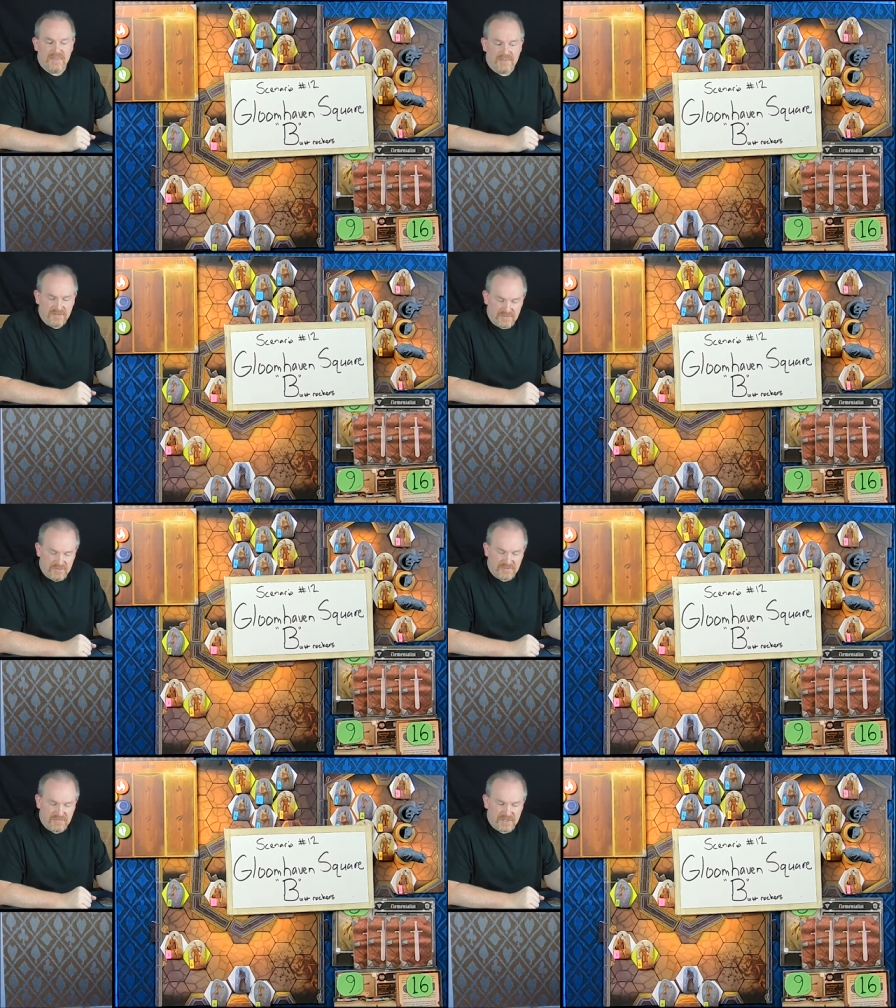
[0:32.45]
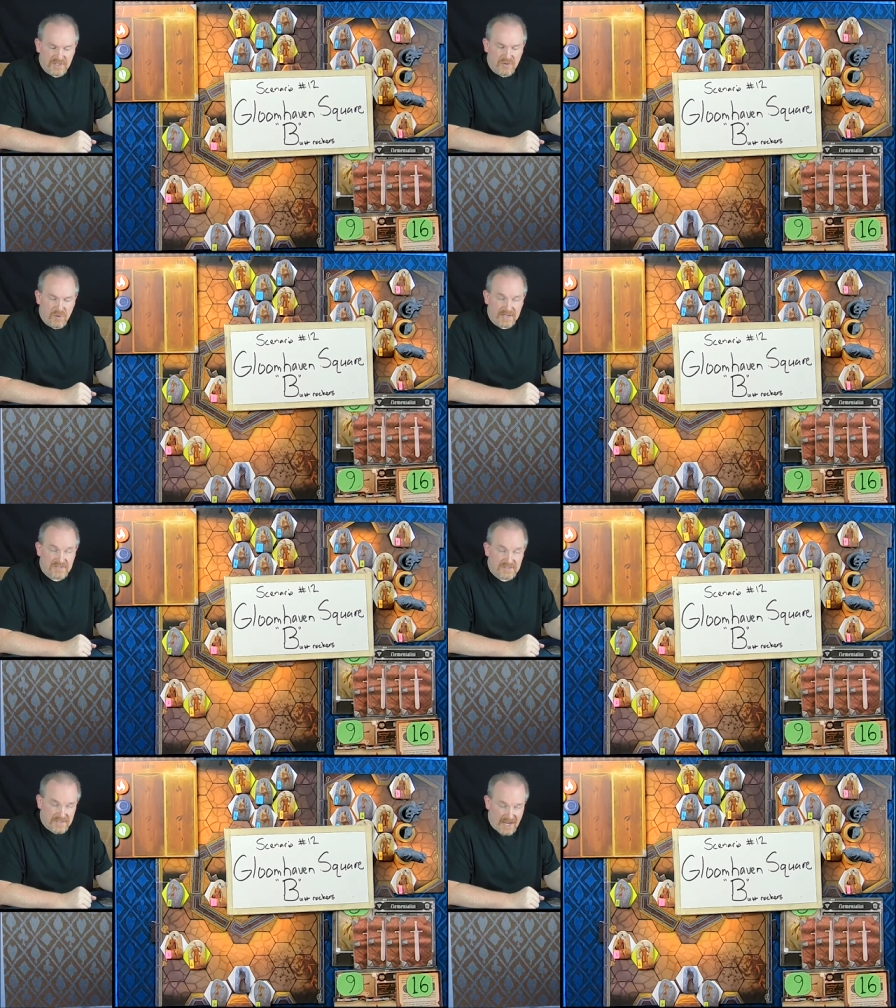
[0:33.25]
This was the video where I
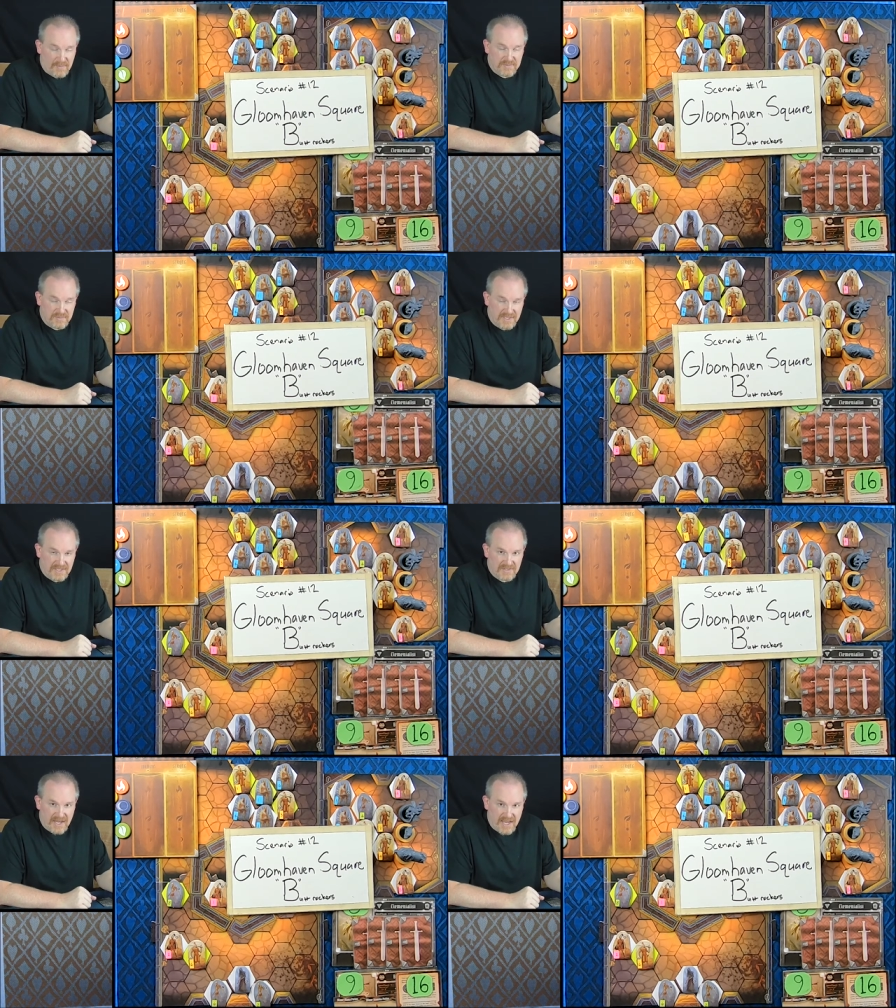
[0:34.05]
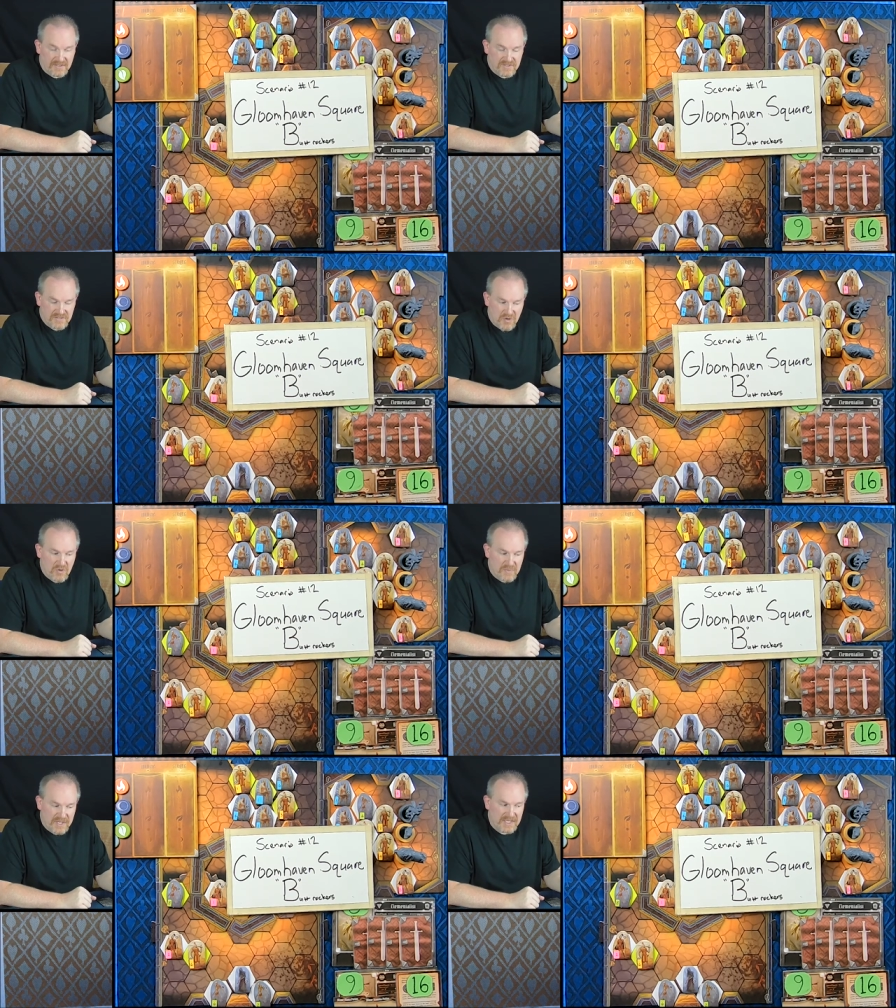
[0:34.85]
stopped because I had so
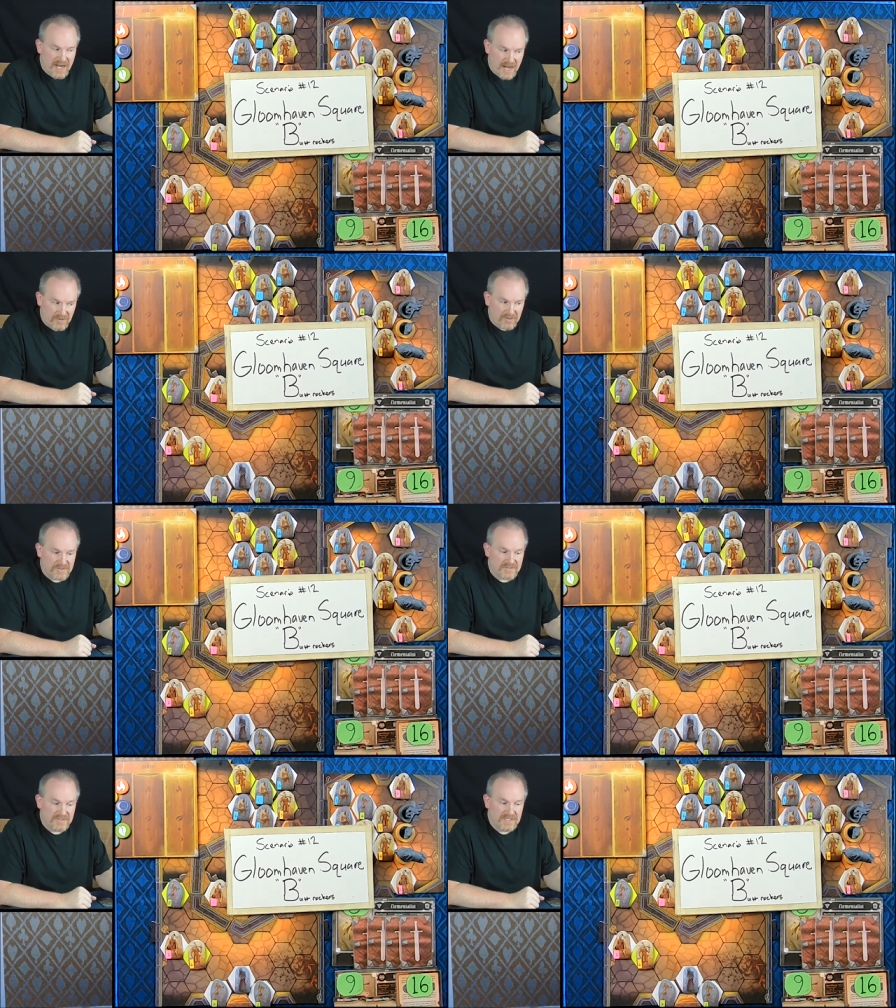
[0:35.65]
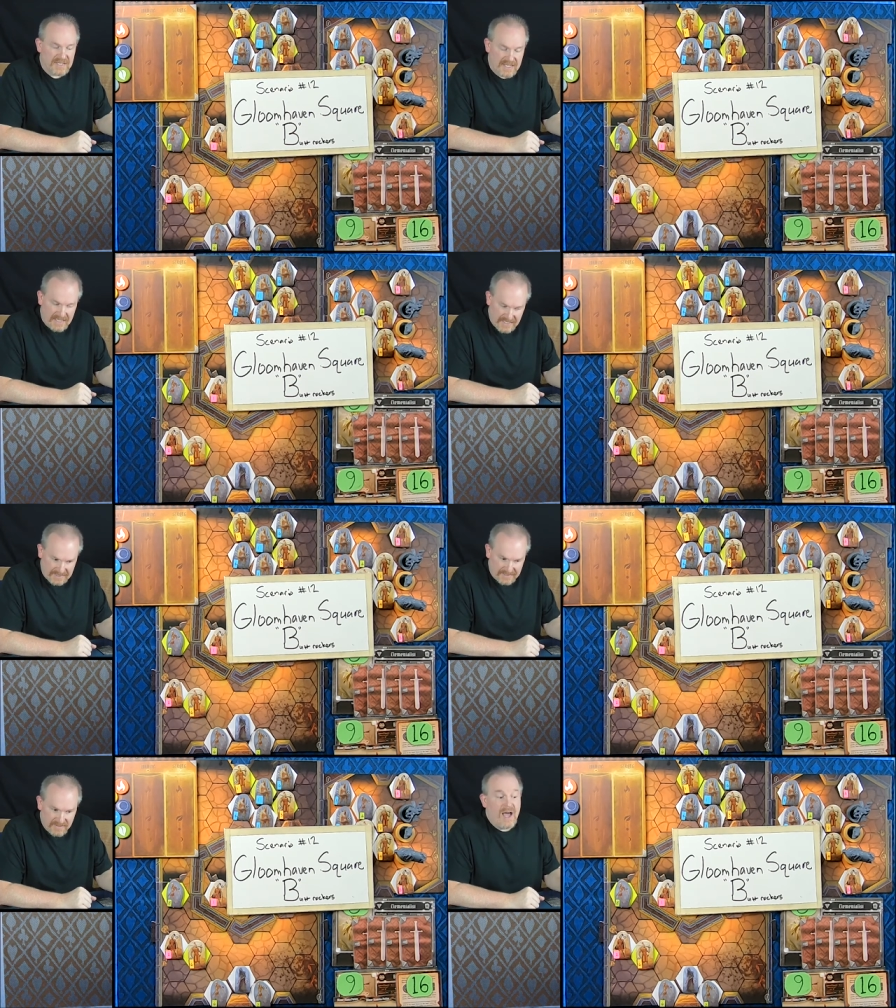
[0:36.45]
many errors in
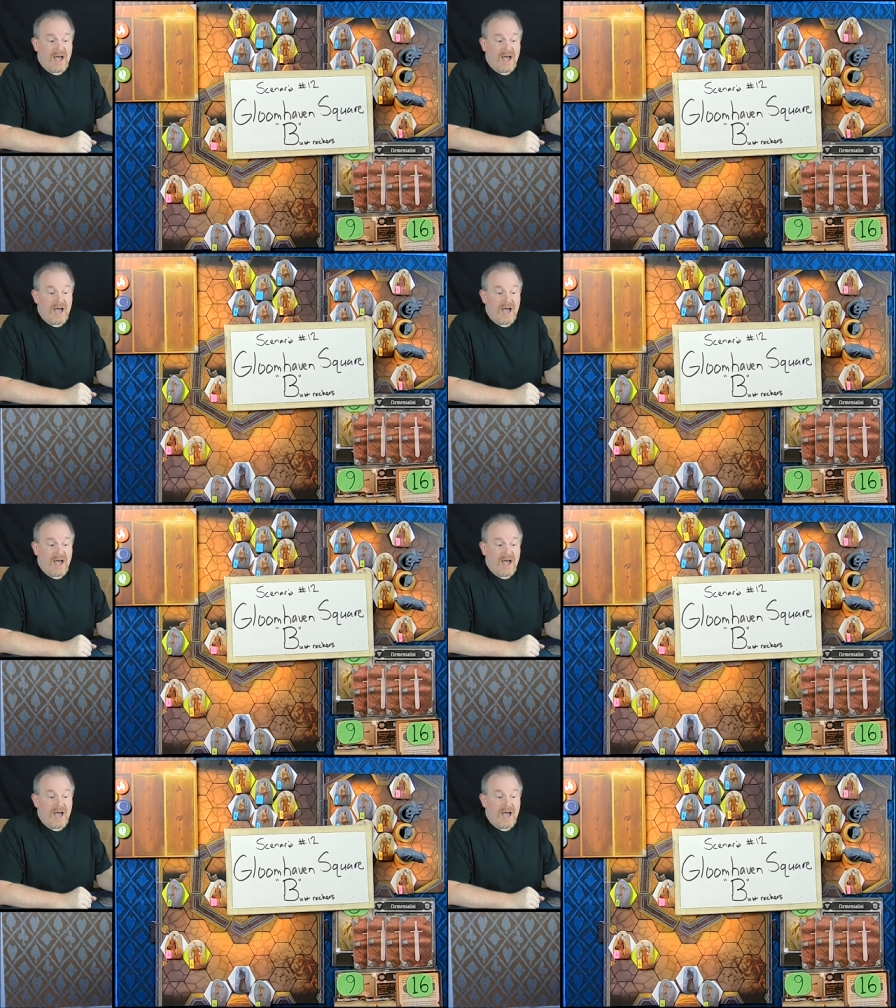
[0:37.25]
it.